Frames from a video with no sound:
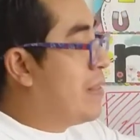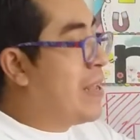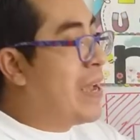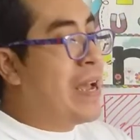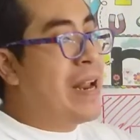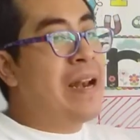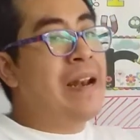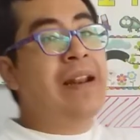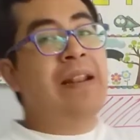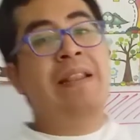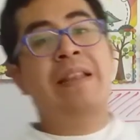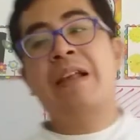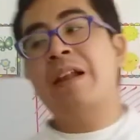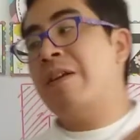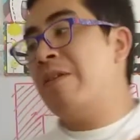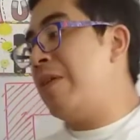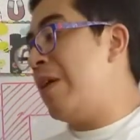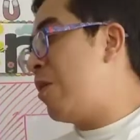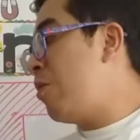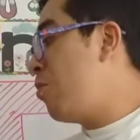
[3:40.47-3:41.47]
than
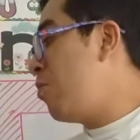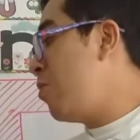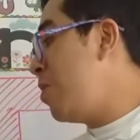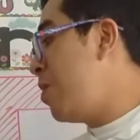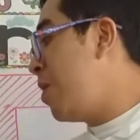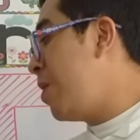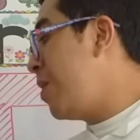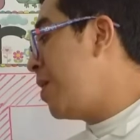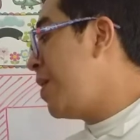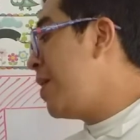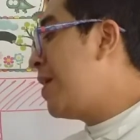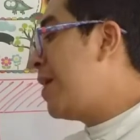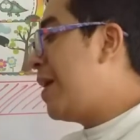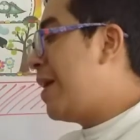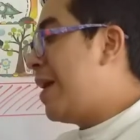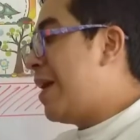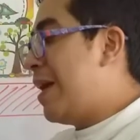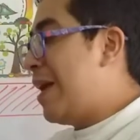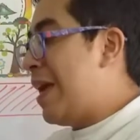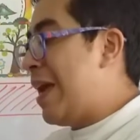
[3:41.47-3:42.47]
the regular
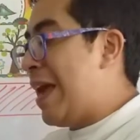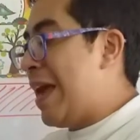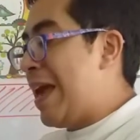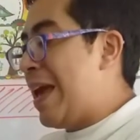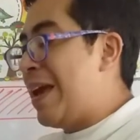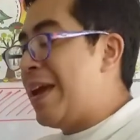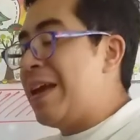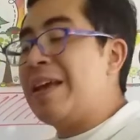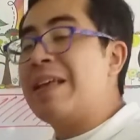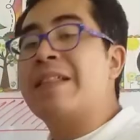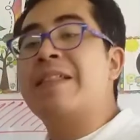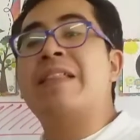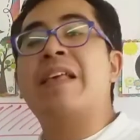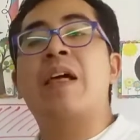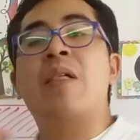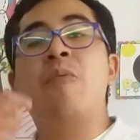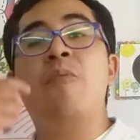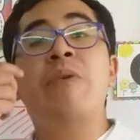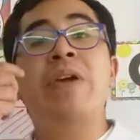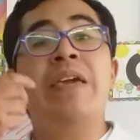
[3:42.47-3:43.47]
egg
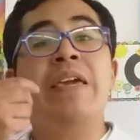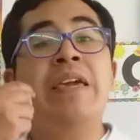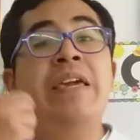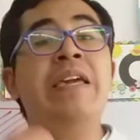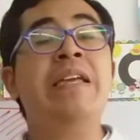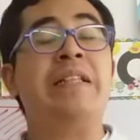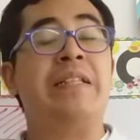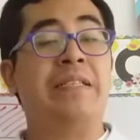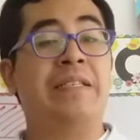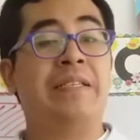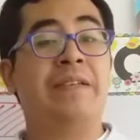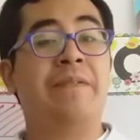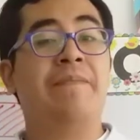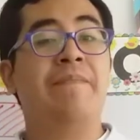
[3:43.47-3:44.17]
that we eat.